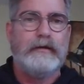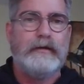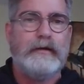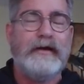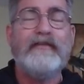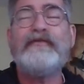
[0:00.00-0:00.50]

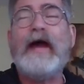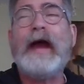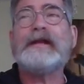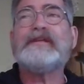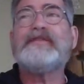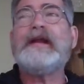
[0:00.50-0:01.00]
And in
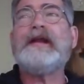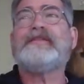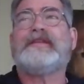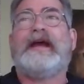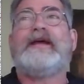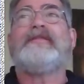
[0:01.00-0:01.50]
fact, if
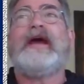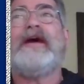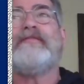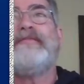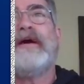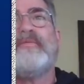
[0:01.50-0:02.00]
anything, they
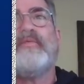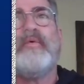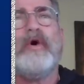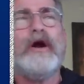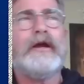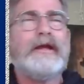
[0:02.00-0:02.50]
have been
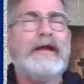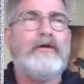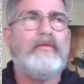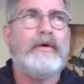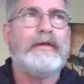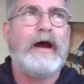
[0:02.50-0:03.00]

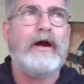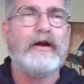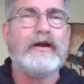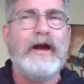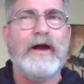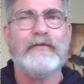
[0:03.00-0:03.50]
working with
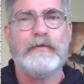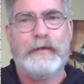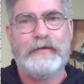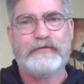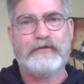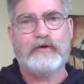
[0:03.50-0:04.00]
our
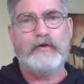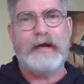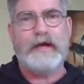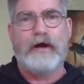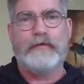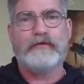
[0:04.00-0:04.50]
governments to
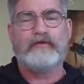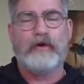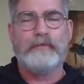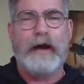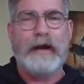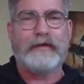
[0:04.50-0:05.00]
create all these
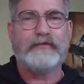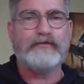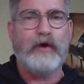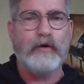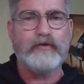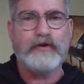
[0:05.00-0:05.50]
robotic
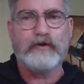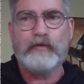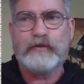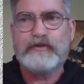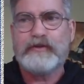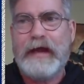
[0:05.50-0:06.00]
soldiers,
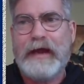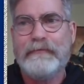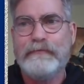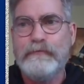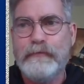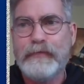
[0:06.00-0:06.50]
which they
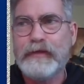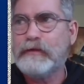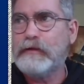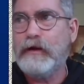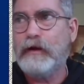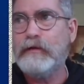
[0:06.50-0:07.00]
have,
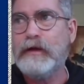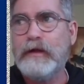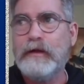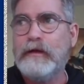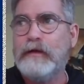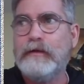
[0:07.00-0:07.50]
you know,
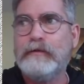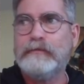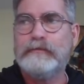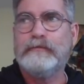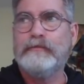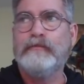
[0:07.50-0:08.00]

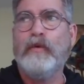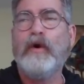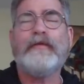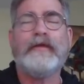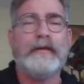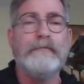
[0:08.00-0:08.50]

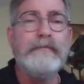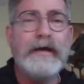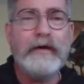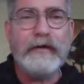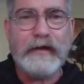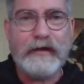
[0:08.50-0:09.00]
more than a
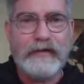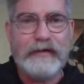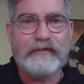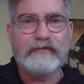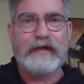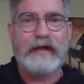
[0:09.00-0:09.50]
million of
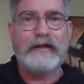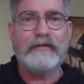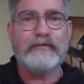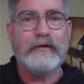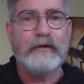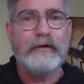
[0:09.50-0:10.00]
these
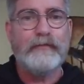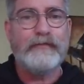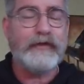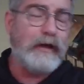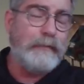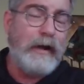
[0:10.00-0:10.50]
things
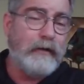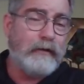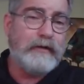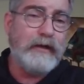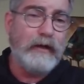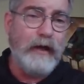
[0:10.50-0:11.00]
to come out
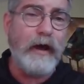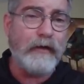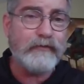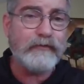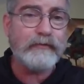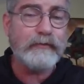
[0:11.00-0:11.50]
and kill
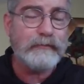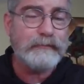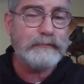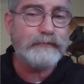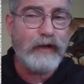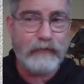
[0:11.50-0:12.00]
us
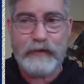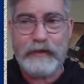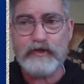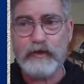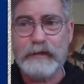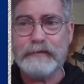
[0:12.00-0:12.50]

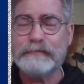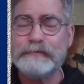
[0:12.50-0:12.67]
eventually.